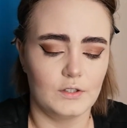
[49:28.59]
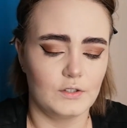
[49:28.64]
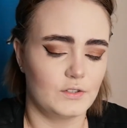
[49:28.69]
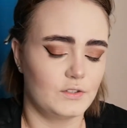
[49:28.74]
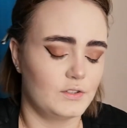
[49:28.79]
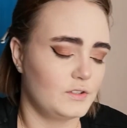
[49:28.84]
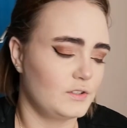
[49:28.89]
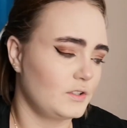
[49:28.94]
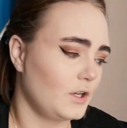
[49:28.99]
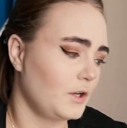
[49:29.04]

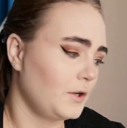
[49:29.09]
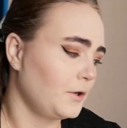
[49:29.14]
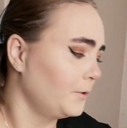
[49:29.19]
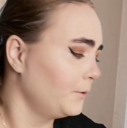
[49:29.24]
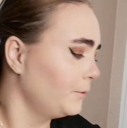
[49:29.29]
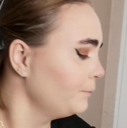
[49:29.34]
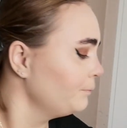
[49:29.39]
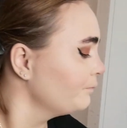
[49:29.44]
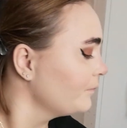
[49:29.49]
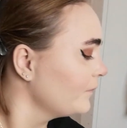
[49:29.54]

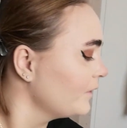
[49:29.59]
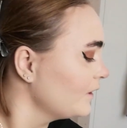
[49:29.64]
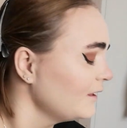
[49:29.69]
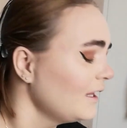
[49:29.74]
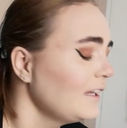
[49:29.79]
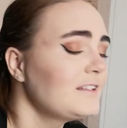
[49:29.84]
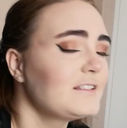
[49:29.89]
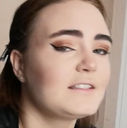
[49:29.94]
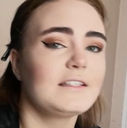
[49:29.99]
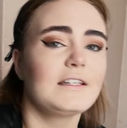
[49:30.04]
So
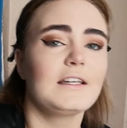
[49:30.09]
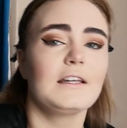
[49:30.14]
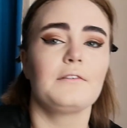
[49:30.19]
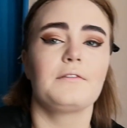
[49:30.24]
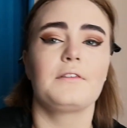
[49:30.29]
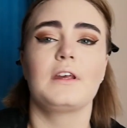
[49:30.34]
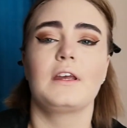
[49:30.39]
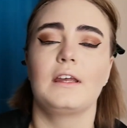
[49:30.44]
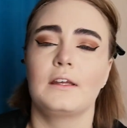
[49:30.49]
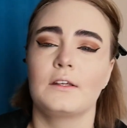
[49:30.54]
let's see
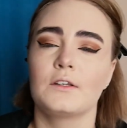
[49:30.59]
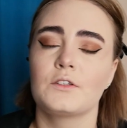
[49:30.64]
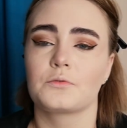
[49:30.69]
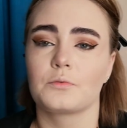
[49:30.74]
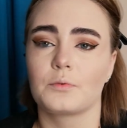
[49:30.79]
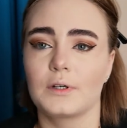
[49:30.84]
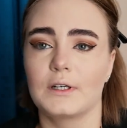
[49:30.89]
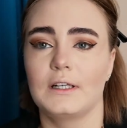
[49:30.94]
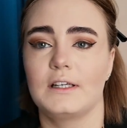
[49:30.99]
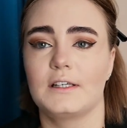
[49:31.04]
if there
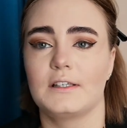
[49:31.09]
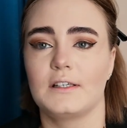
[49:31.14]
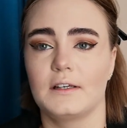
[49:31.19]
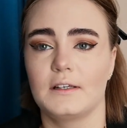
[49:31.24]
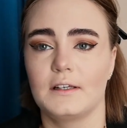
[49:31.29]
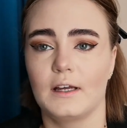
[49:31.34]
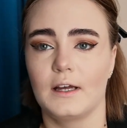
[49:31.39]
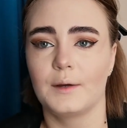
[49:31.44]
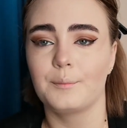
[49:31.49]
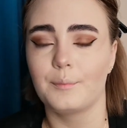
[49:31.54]
is
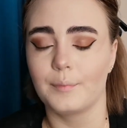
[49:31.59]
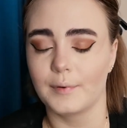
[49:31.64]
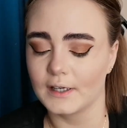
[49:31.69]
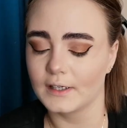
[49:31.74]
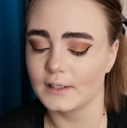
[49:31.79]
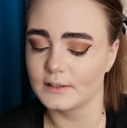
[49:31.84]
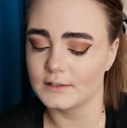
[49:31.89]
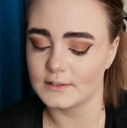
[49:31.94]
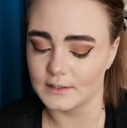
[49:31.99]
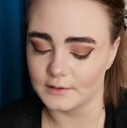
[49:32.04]
really a
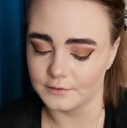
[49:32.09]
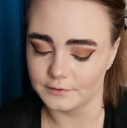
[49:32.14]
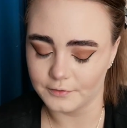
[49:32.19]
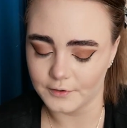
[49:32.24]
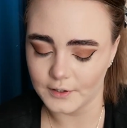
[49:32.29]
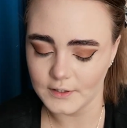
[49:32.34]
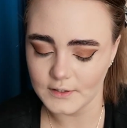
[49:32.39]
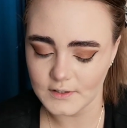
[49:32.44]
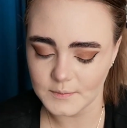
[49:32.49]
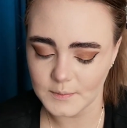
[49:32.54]
big
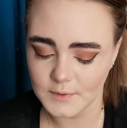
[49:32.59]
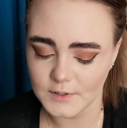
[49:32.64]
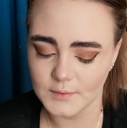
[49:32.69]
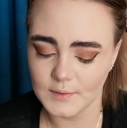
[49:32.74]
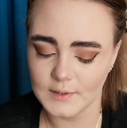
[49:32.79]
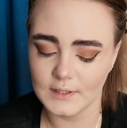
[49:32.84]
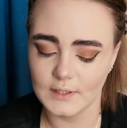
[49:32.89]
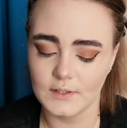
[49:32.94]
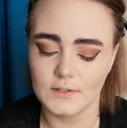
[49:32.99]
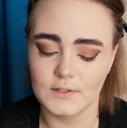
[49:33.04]
difference
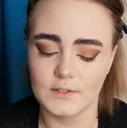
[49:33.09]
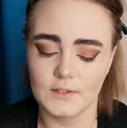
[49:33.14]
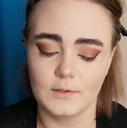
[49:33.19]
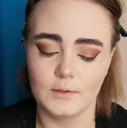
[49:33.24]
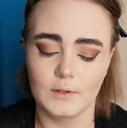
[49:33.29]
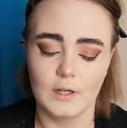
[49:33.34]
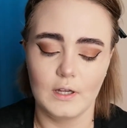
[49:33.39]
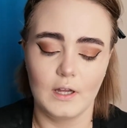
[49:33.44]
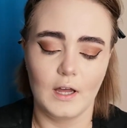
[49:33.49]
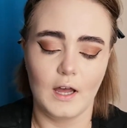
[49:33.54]
between the
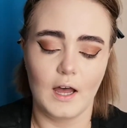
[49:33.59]
two.